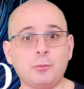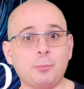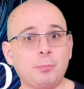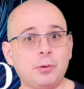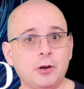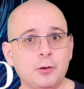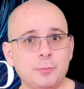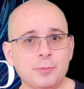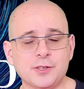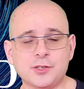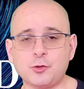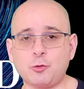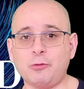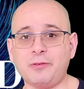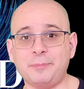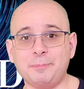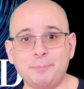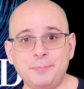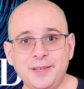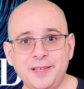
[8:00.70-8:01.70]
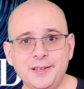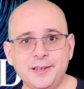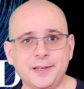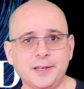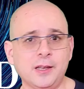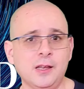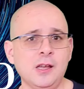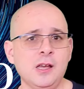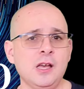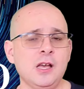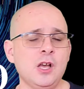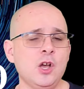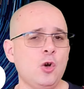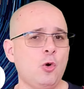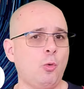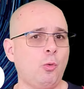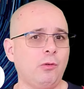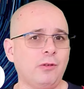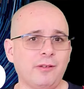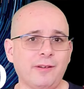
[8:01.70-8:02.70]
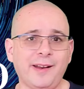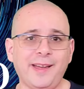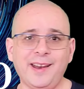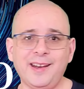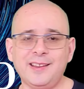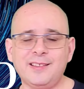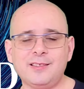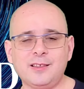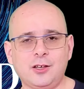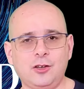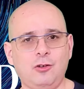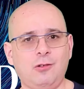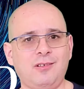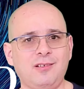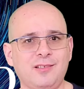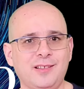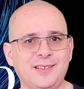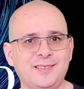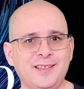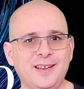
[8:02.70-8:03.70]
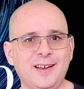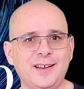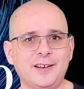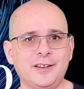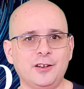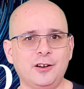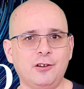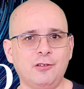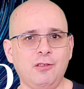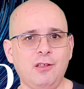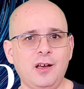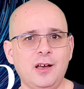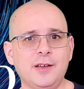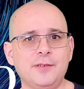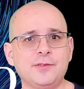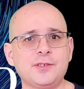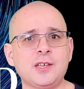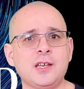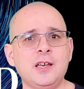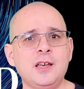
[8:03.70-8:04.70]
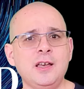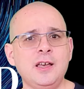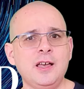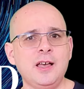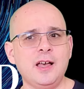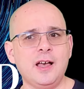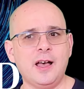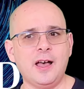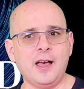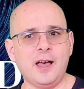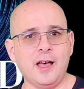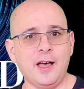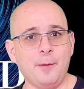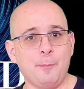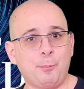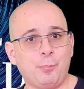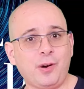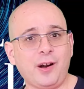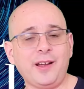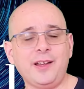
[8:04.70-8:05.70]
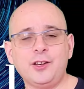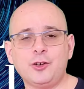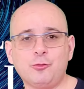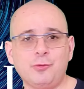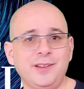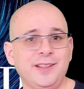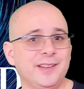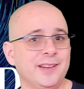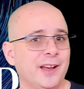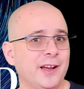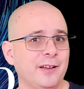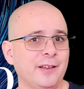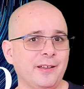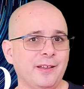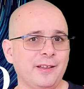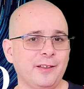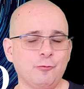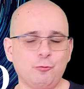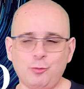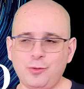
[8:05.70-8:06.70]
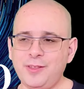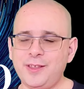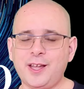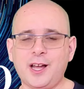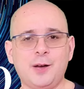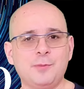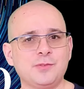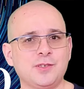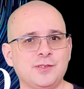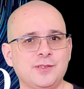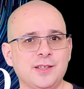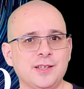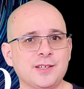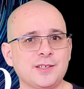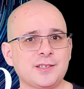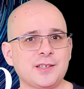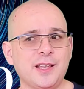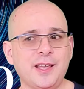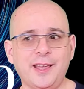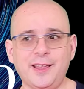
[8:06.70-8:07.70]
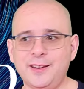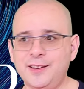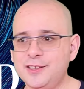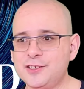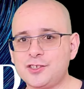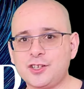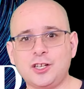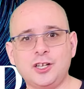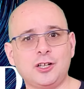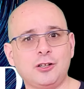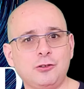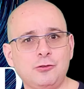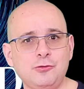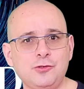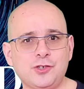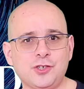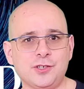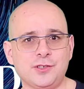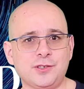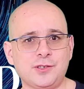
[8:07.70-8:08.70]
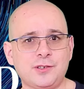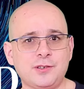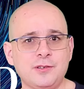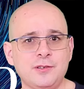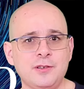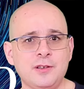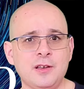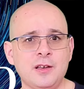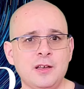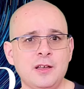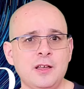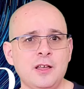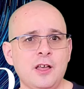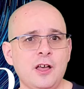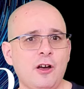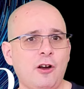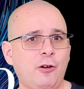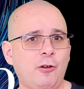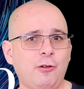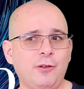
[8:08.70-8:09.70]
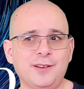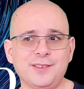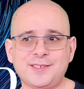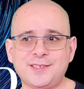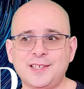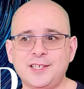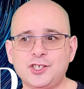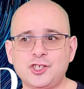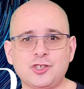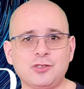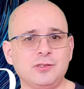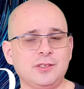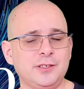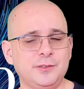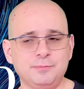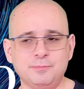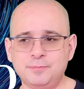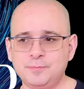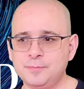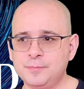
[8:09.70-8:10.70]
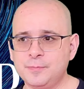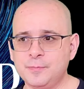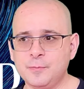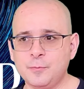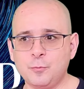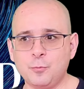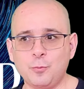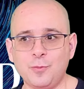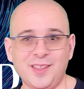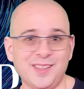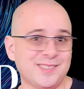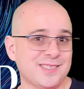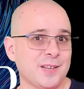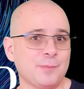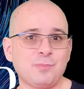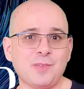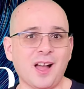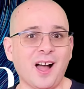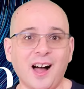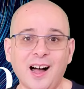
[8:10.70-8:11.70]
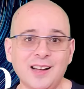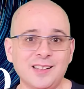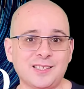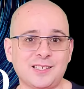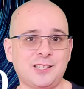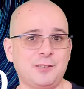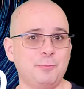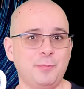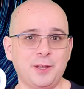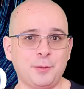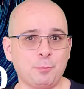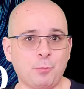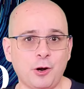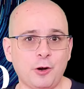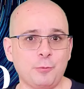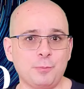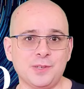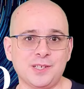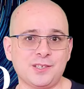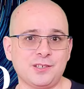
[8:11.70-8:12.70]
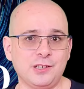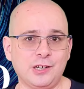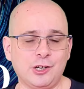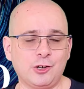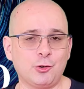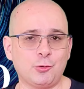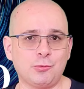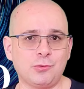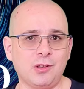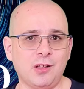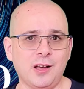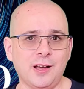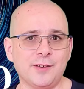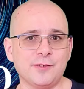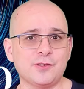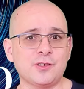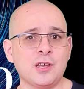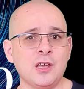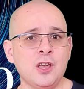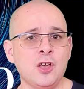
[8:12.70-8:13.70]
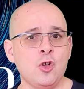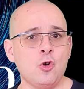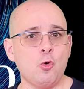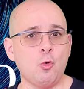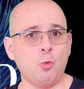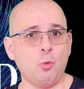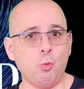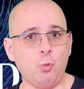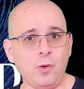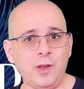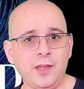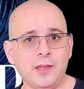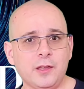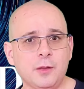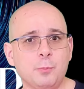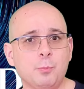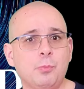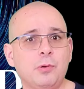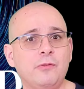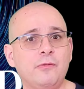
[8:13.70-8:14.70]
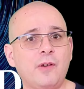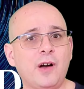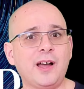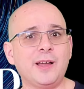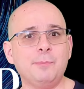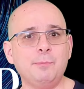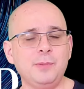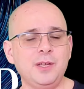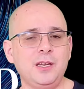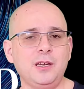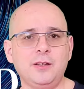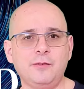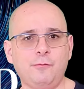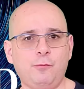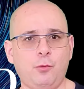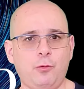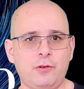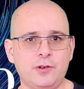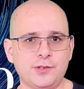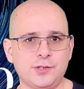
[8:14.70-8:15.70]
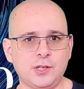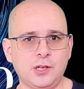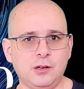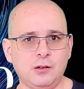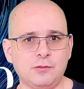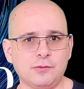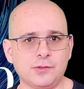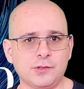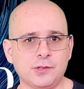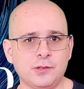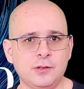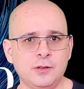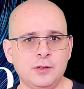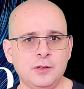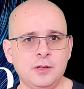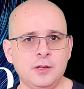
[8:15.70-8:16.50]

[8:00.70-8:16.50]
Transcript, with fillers: or purpose or meaning or anything at all like that in our lives, Brian Greene really comes at this, and his conclusions are essentially, it's up to us to make purpose in our own lives. We provide meaning for ourselves.